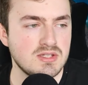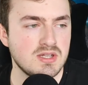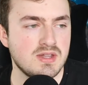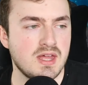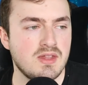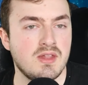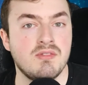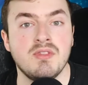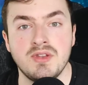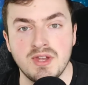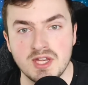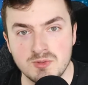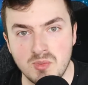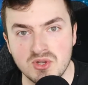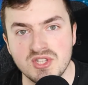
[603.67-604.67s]
to then the
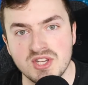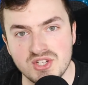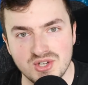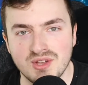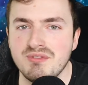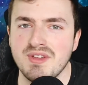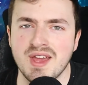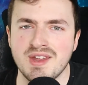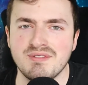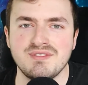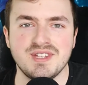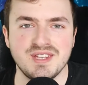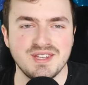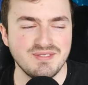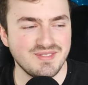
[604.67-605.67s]
disposition of the
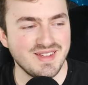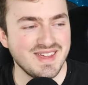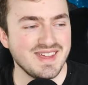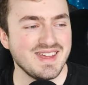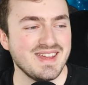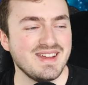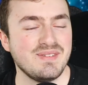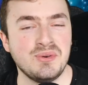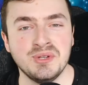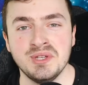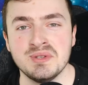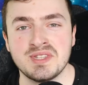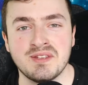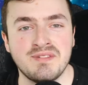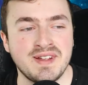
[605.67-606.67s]
NFT, we'll
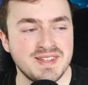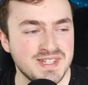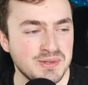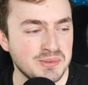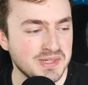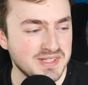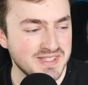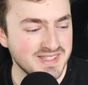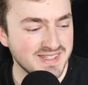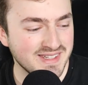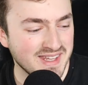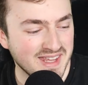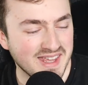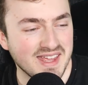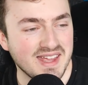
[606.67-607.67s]
use the fancy words,
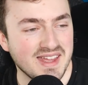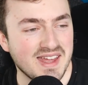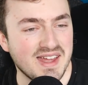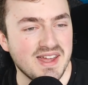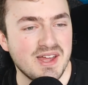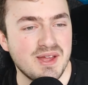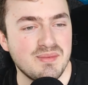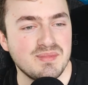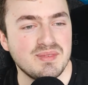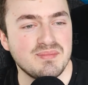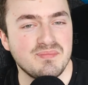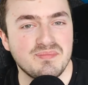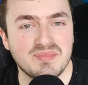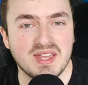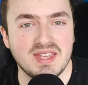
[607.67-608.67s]

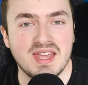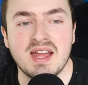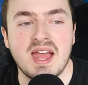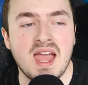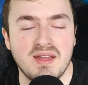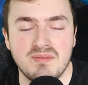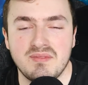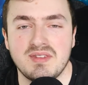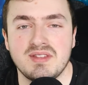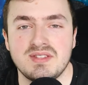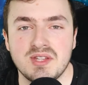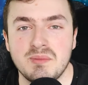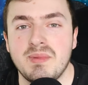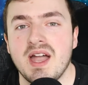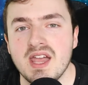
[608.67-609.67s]
yeah,
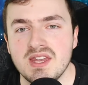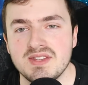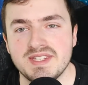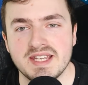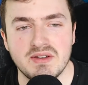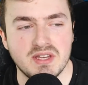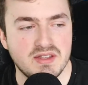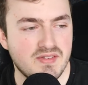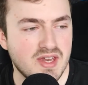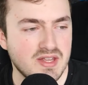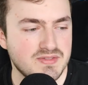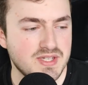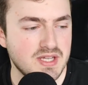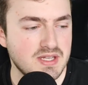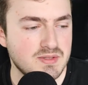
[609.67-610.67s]
to the buying and selling of
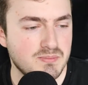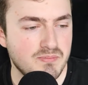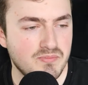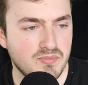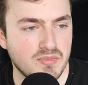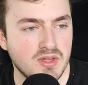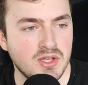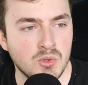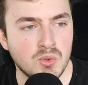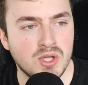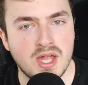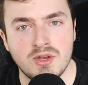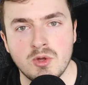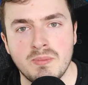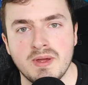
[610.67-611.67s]
NFTs, you will
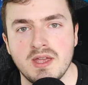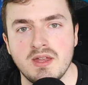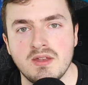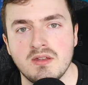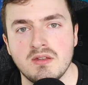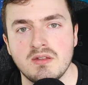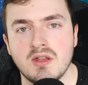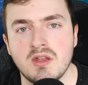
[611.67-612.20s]
end up paying